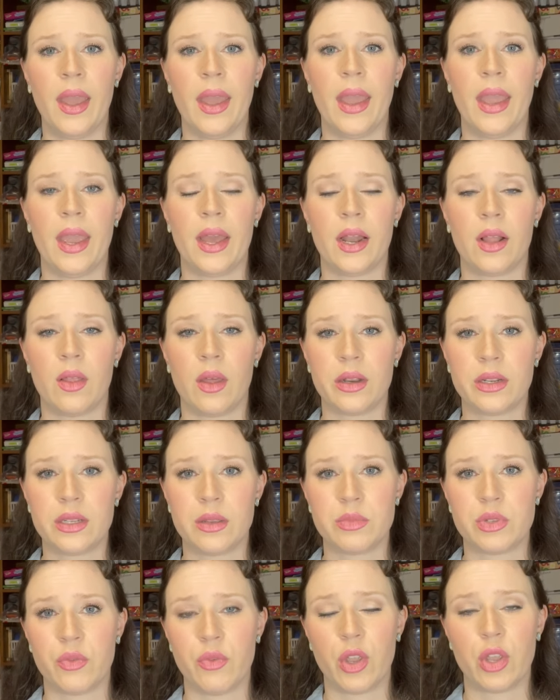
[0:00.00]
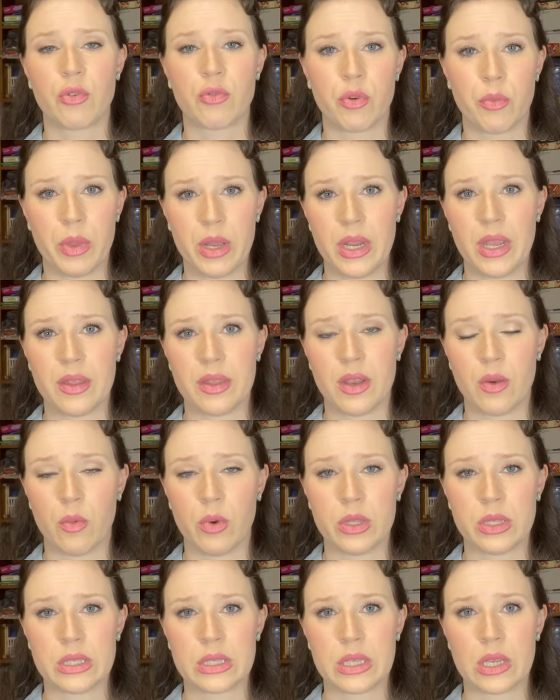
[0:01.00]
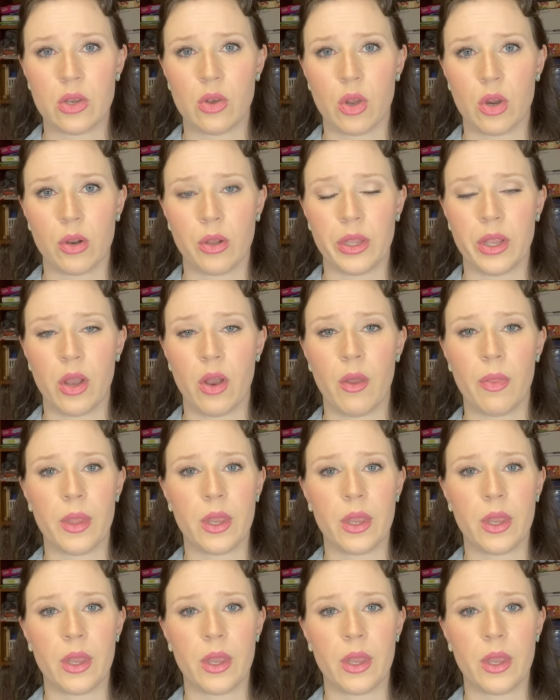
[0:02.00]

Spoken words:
And a lot of times if you can remediate that one skill early on,